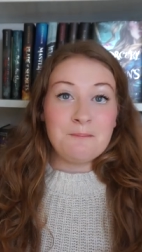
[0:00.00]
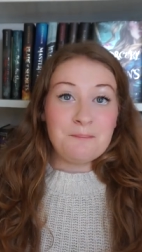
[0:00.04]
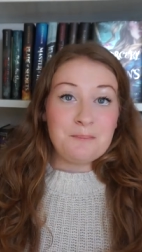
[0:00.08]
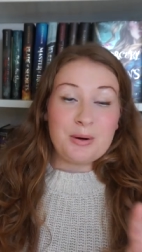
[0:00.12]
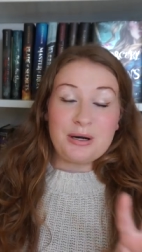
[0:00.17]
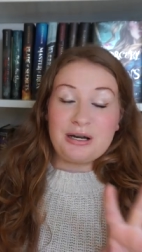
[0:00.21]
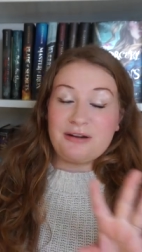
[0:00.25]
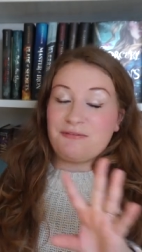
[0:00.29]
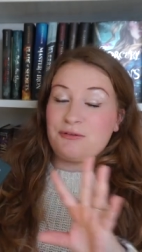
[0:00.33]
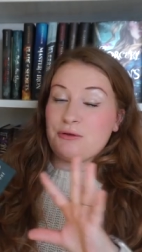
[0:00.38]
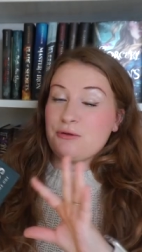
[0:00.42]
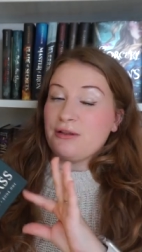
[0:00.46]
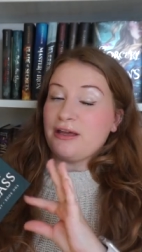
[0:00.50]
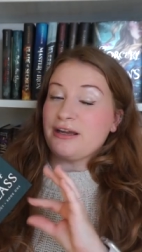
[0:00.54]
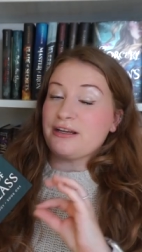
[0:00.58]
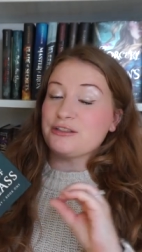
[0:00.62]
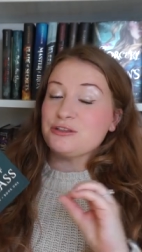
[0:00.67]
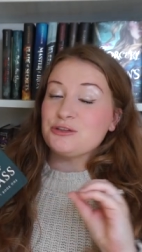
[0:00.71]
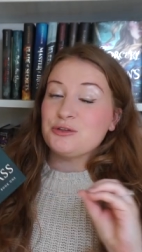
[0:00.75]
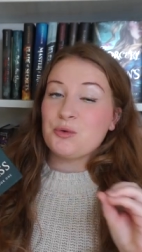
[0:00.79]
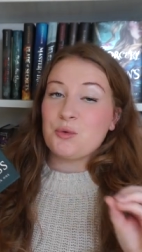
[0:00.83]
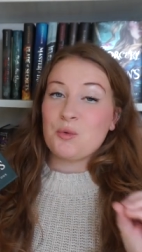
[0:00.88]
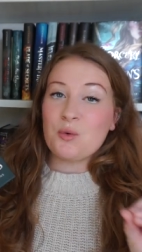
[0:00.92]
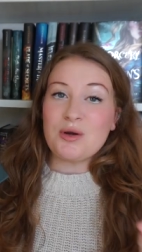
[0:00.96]
But if you
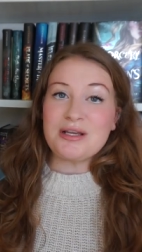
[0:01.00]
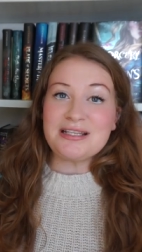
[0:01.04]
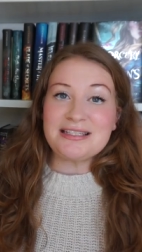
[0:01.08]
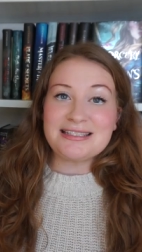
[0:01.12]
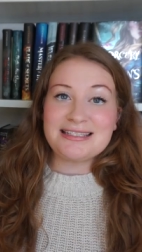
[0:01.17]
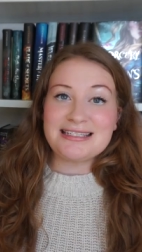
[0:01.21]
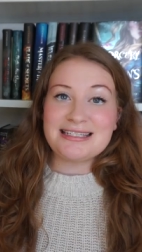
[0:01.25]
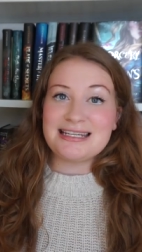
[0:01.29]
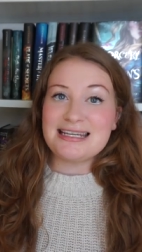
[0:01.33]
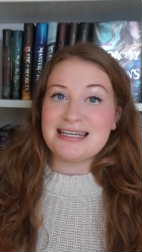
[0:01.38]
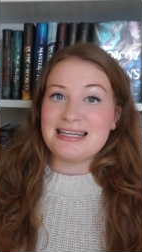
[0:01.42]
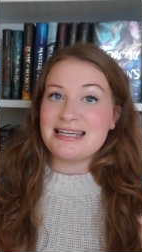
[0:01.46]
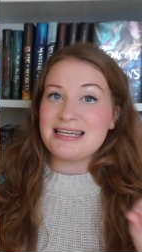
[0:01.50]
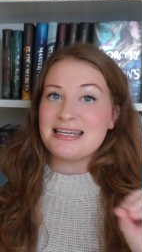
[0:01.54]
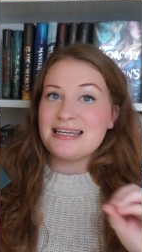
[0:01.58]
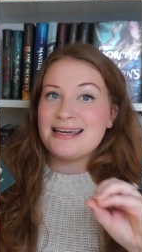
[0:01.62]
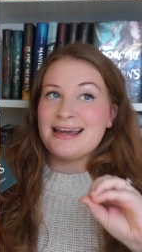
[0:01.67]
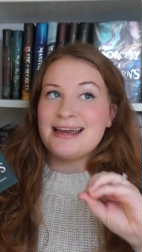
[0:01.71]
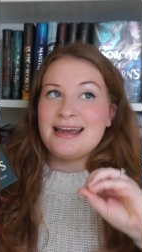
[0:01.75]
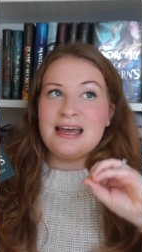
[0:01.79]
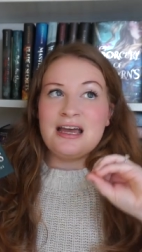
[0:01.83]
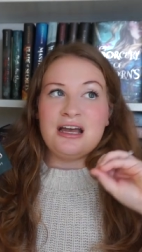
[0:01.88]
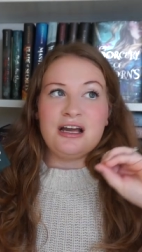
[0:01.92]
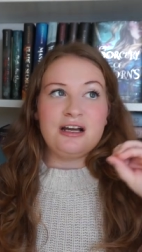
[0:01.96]
like twisty,
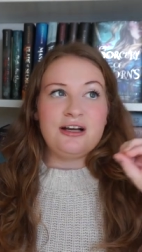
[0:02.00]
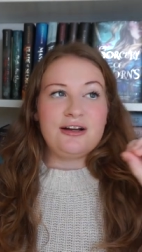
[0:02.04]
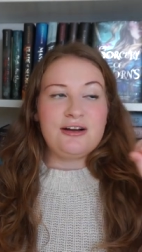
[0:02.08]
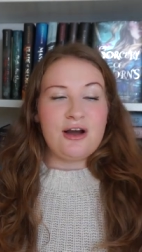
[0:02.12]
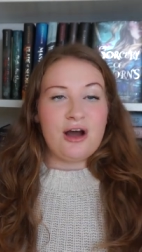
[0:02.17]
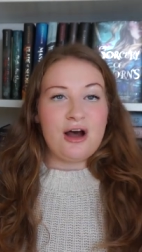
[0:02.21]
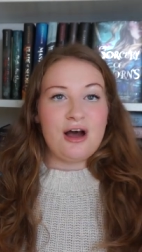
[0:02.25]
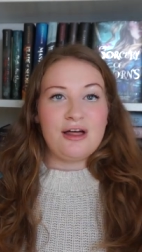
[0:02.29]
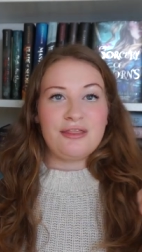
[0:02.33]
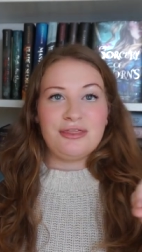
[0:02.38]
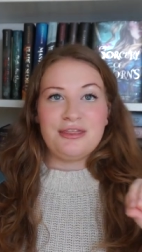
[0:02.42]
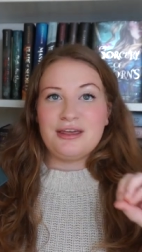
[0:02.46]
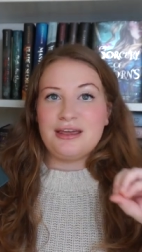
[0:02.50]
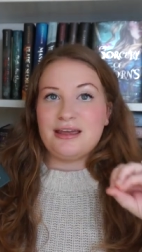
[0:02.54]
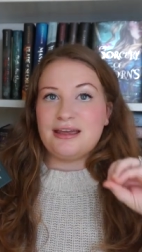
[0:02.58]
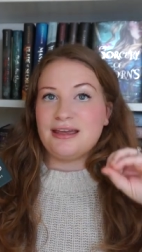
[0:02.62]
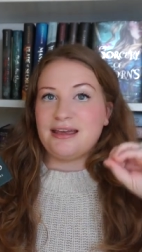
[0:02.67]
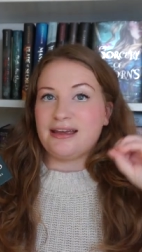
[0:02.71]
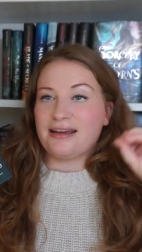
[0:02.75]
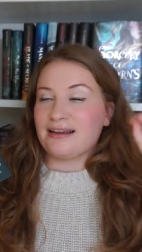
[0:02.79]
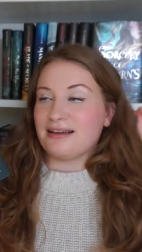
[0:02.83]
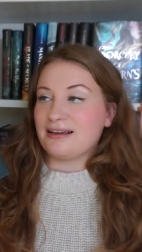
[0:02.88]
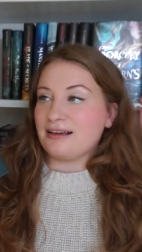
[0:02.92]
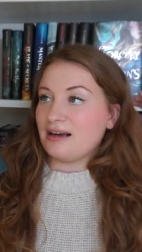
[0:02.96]

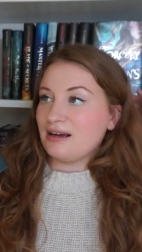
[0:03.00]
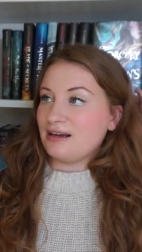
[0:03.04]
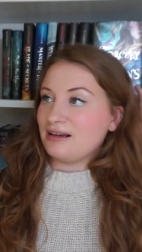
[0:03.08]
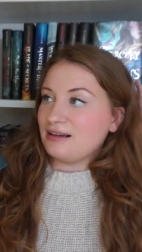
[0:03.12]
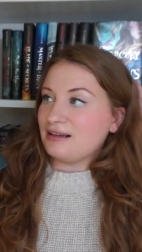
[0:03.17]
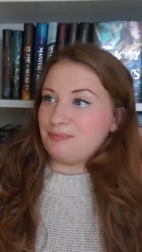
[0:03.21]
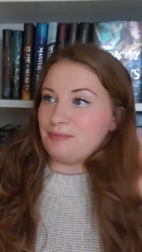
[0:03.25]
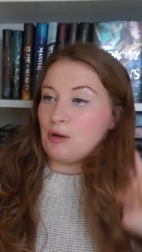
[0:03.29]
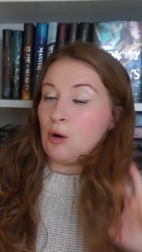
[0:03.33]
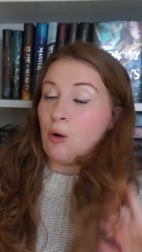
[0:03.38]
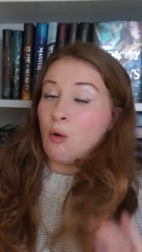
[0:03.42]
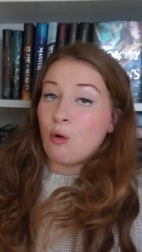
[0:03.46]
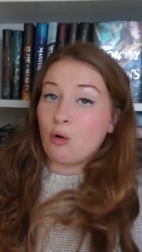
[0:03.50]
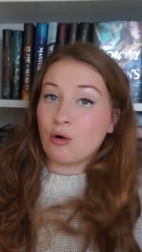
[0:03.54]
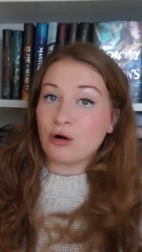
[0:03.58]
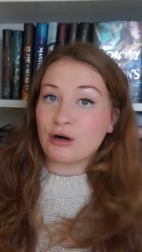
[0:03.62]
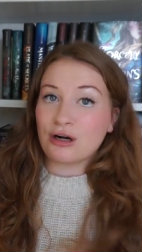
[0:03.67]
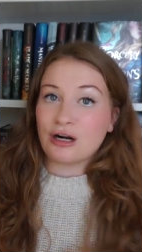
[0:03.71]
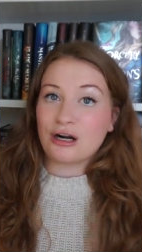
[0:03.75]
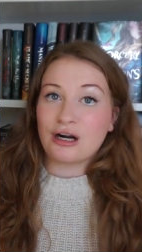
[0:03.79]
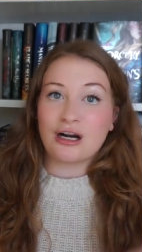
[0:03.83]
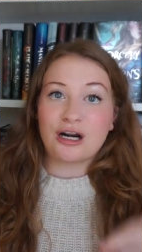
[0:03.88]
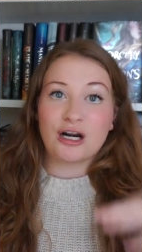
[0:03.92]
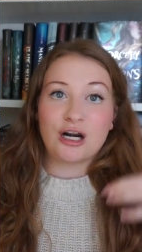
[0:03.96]
gothic,
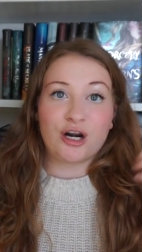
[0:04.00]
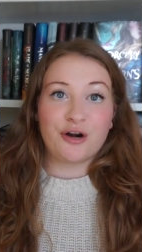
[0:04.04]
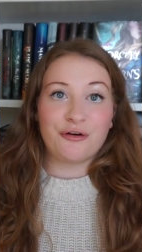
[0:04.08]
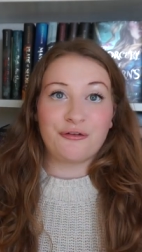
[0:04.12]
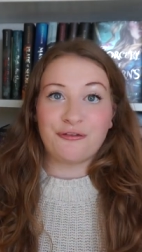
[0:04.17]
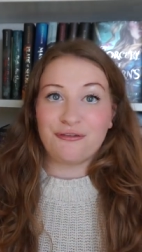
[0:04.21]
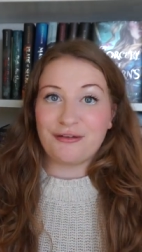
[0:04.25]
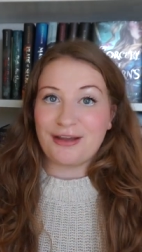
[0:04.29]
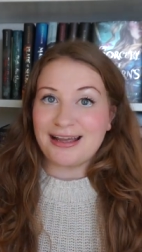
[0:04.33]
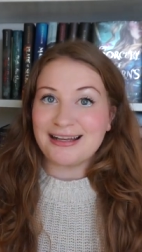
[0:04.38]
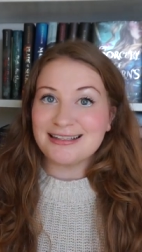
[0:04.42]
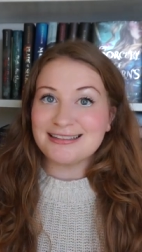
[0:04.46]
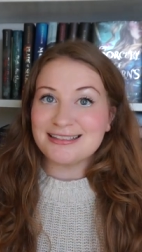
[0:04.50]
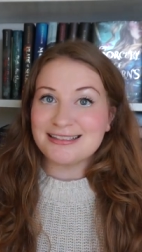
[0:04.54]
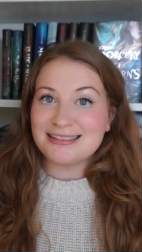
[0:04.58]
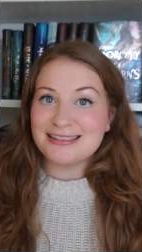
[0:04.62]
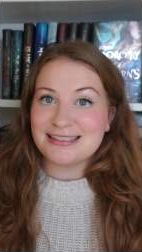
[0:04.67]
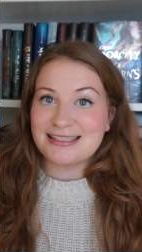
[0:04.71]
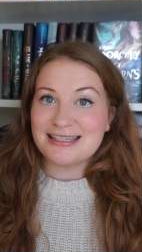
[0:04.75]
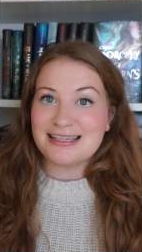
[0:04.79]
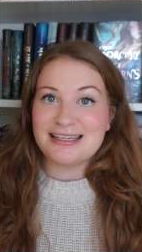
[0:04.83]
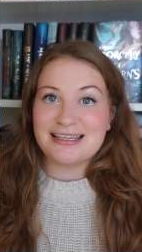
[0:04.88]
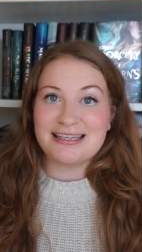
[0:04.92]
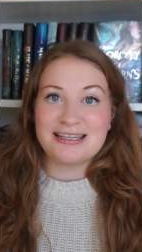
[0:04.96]
horror,
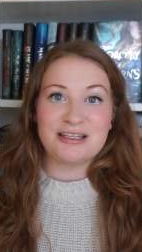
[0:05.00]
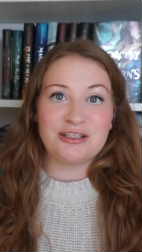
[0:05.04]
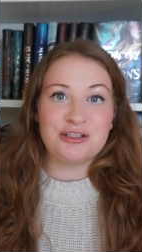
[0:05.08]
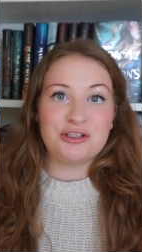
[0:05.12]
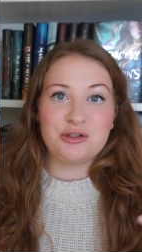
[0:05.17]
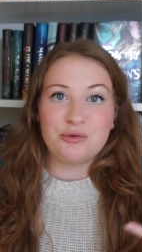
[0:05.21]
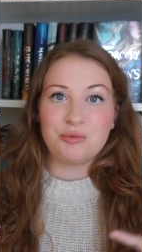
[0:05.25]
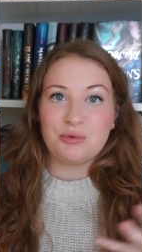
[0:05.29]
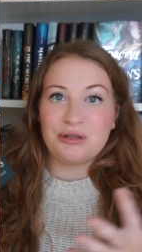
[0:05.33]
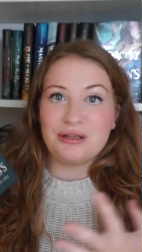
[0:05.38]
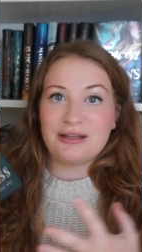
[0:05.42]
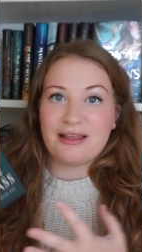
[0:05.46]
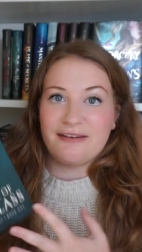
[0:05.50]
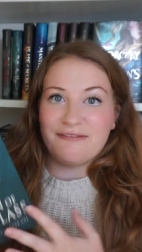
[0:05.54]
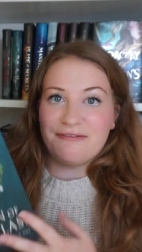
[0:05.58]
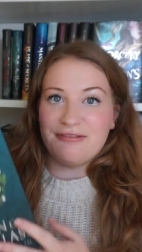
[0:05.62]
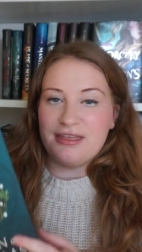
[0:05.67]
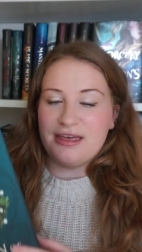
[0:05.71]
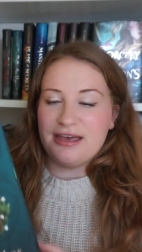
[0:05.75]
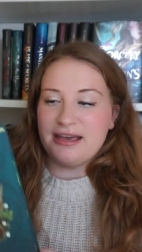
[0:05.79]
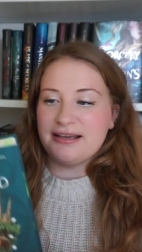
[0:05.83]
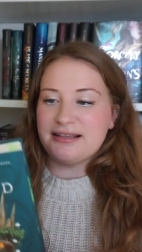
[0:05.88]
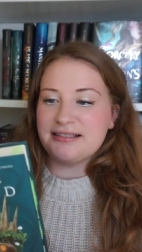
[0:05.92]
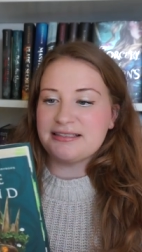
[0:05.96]
fantasy, you will love
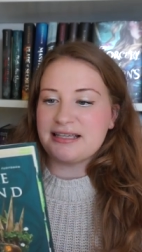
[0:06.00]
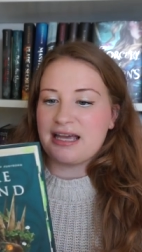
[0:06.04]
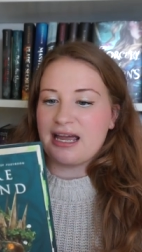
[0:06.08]
this.